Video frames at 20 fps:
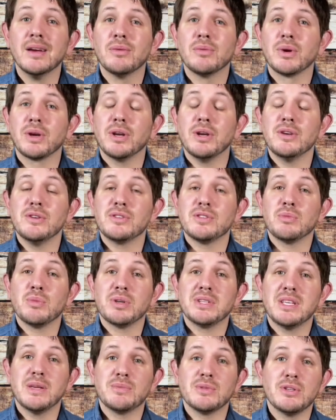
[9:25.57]
We're going to do some
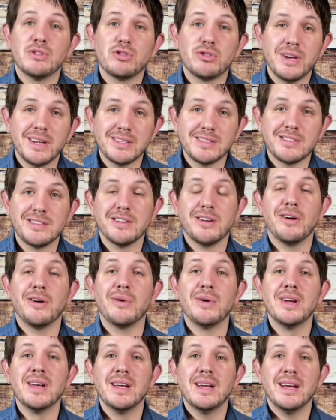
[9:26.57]
more tips and tricks.
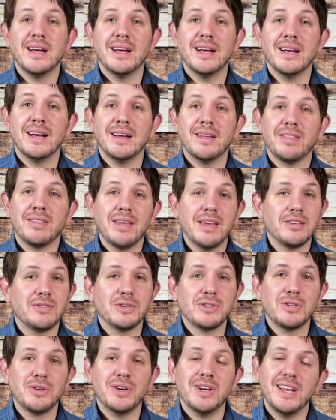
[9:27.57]
So thanks
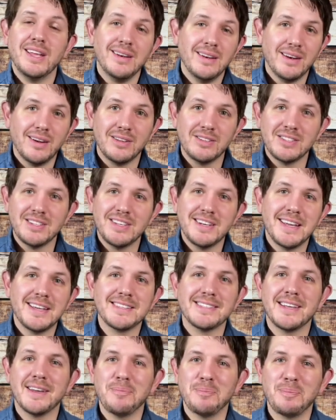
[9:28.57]
for tuning in, and I'll see you
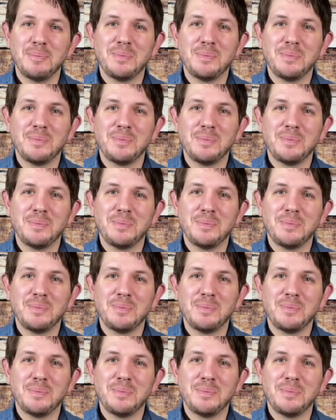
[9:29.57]
next time.